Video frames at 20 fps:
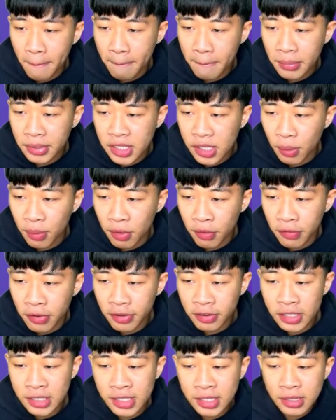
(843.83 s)
some of
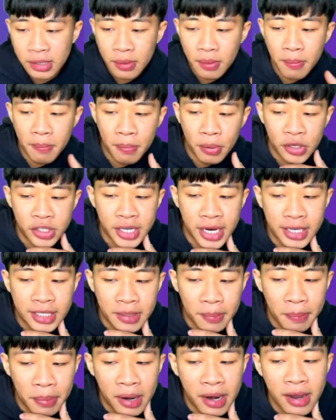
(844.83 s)
his
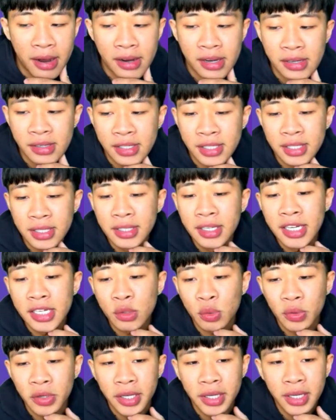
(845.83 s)
projected players
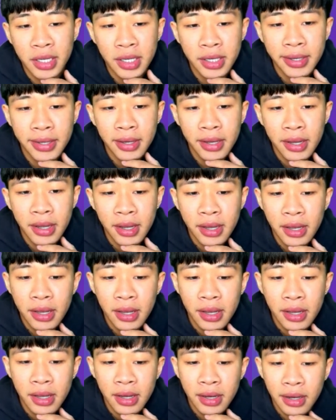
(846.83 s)
this week,
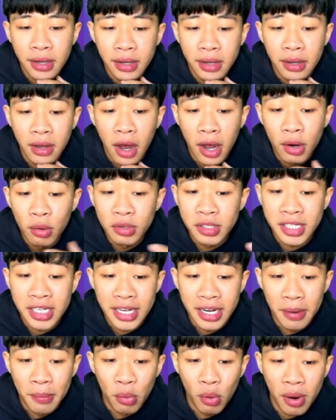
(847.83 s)
I don't see
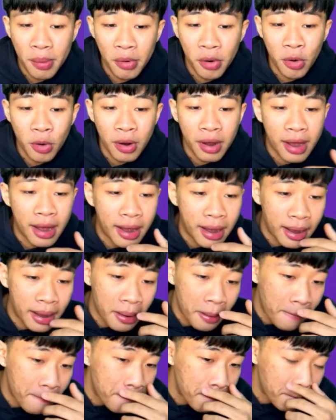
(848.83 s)
an Mbuemo.
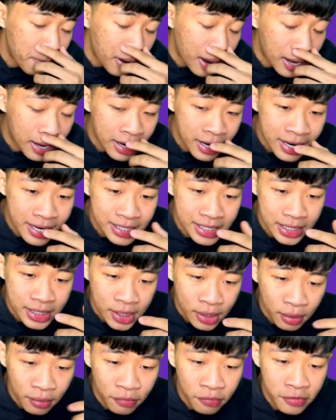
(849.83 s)
And it is a
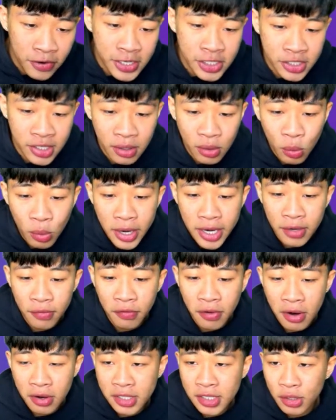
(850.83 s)
tough fixture away
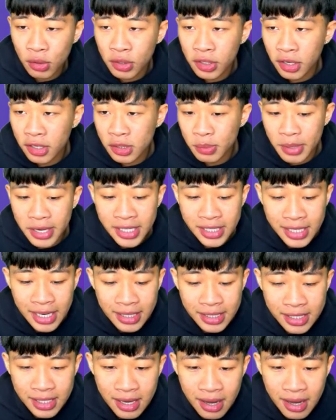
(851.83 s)
far, so it does make sense.